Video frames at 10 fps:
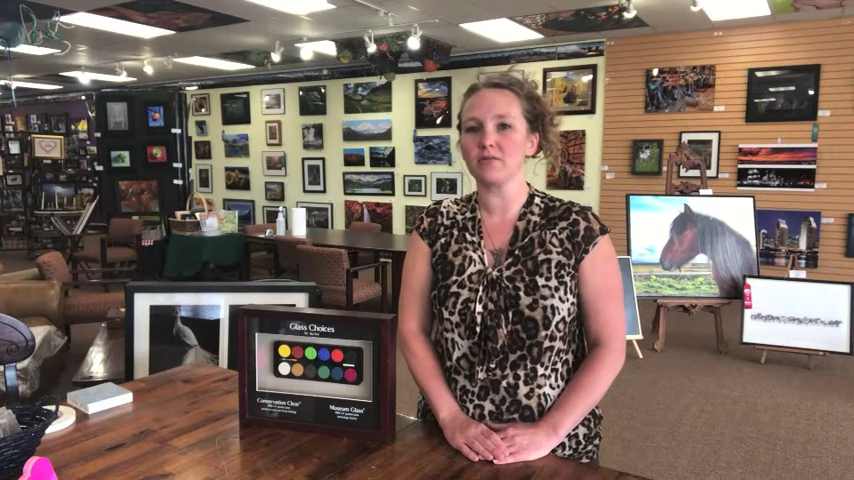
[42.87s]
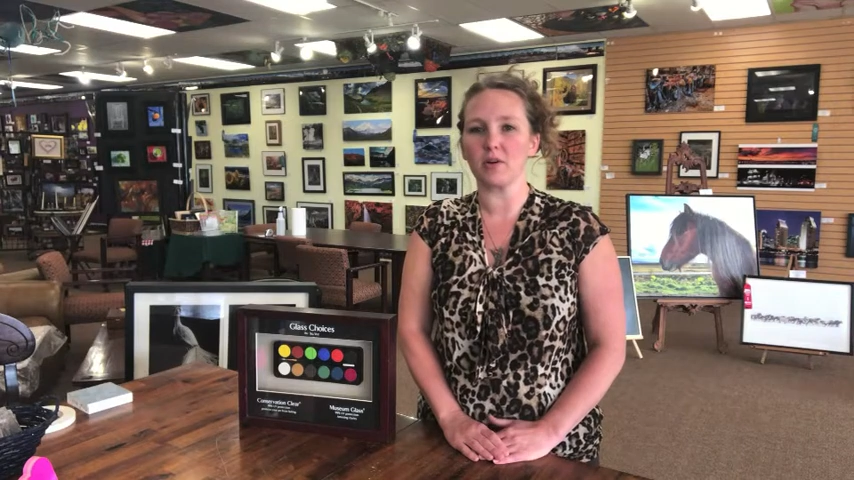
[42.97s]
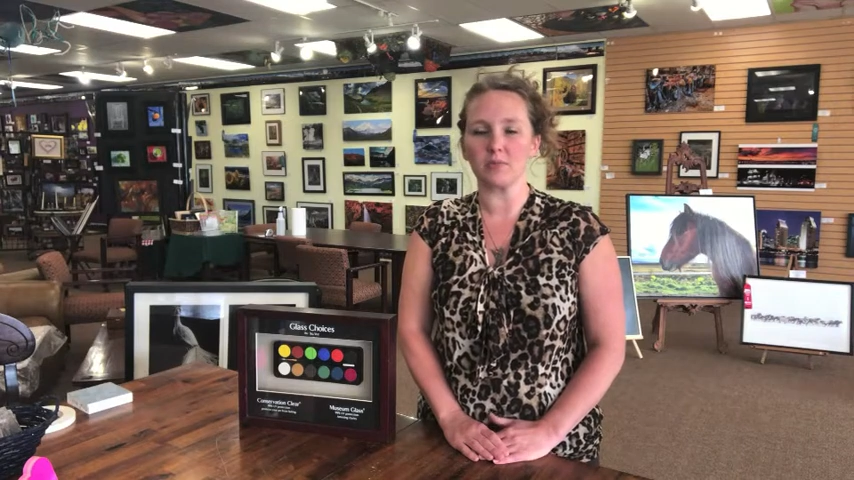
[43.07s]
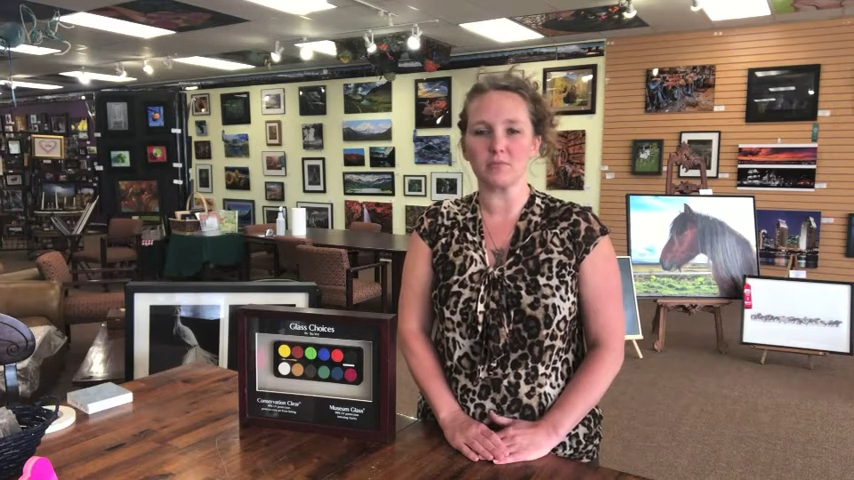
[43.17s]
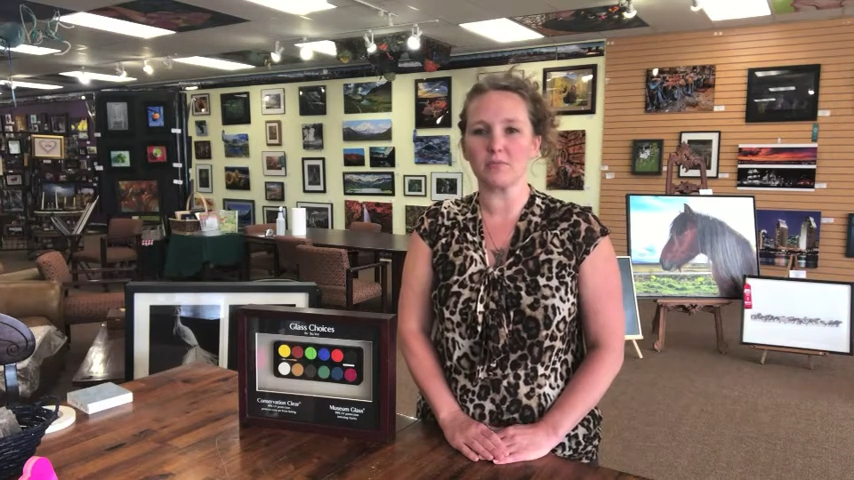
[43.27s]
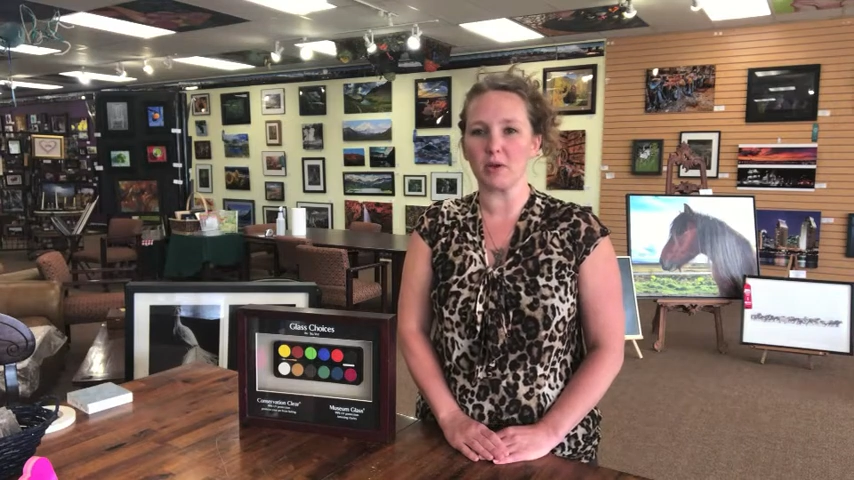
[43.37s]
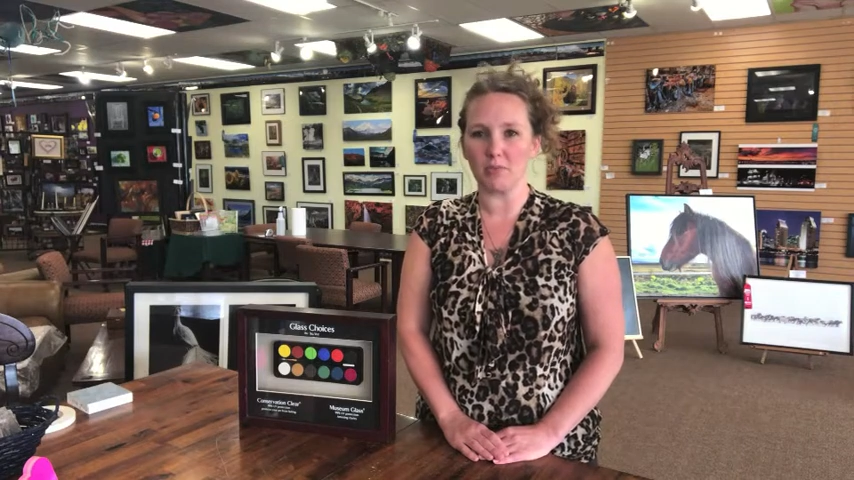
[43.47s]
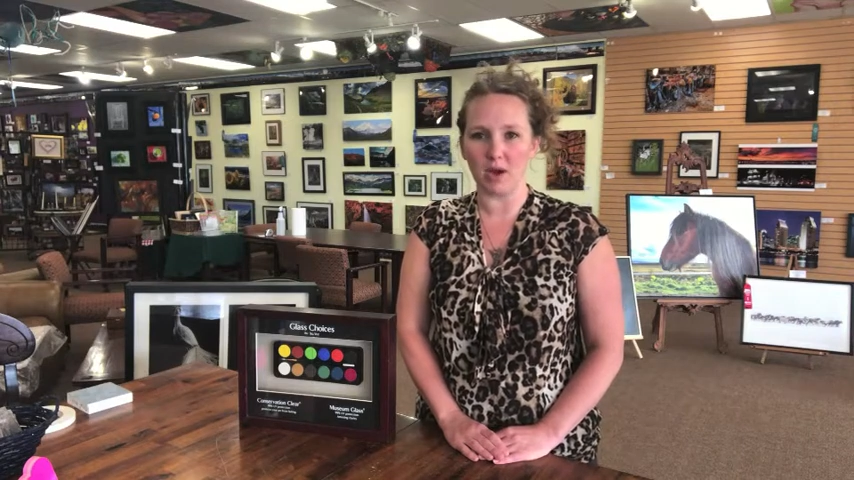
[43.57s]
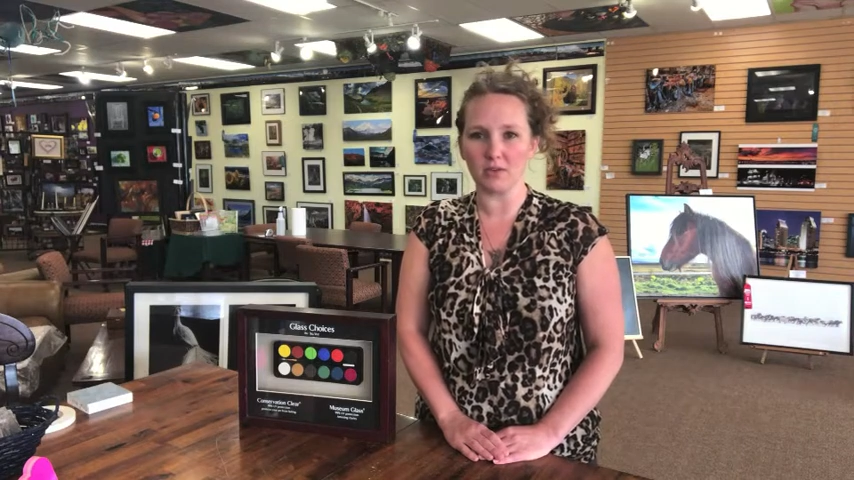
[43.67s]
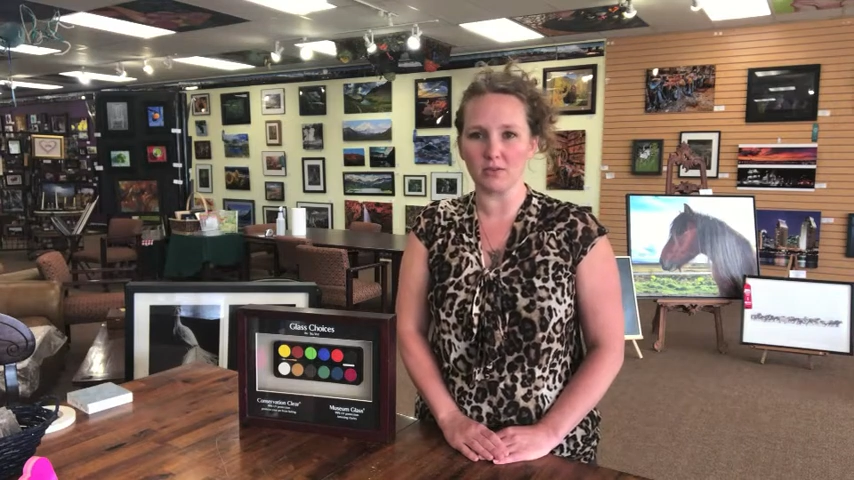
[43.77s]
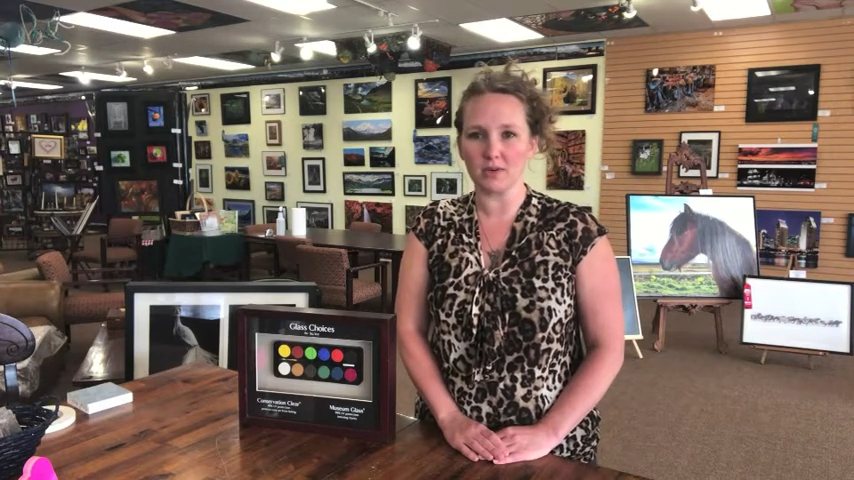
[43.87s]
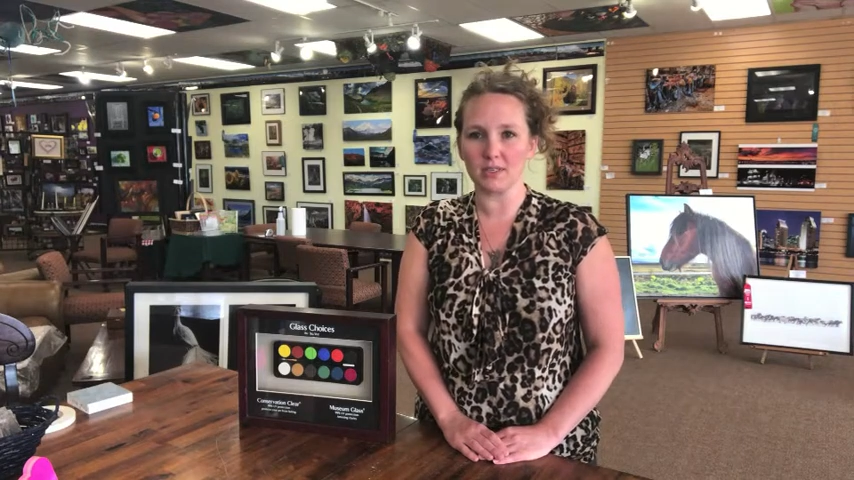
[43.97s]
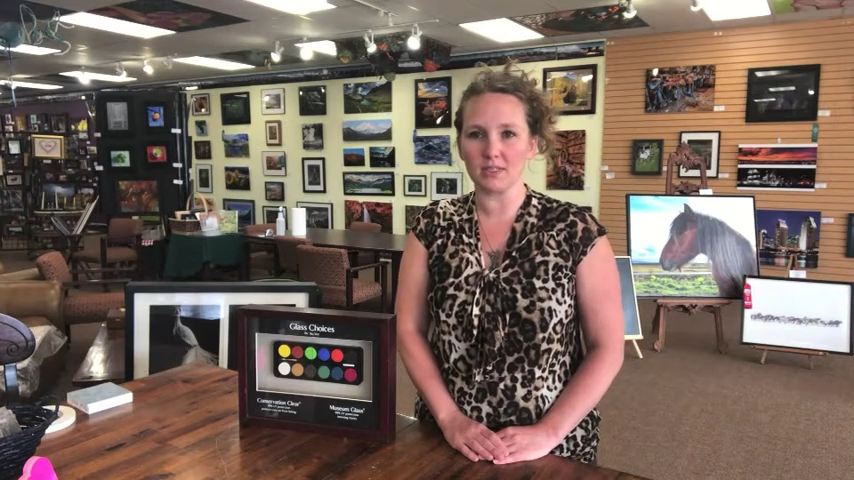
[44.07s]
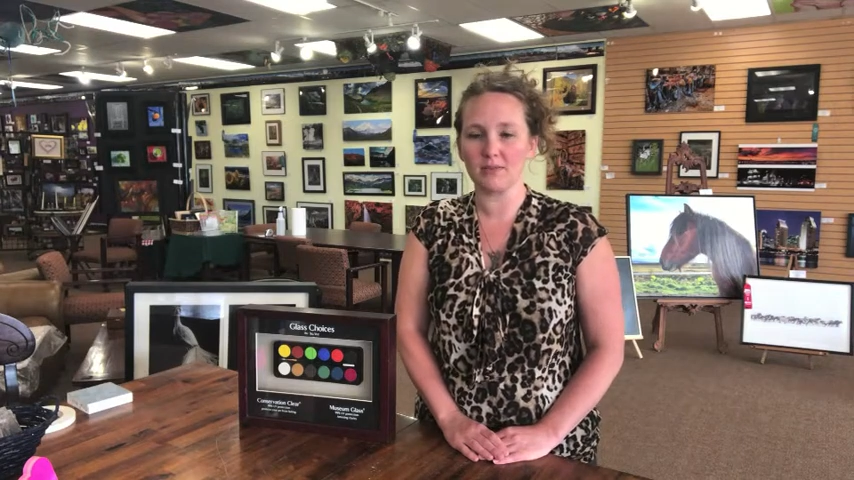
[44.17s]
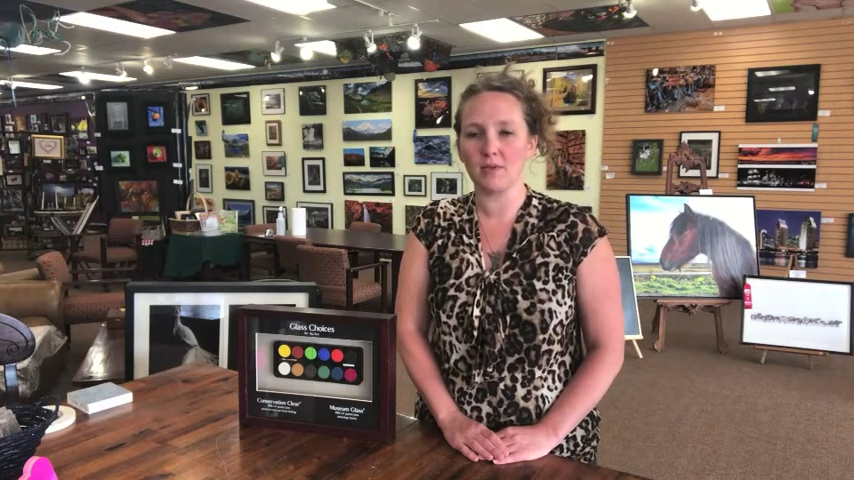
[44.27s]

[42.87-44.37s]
from big box stores.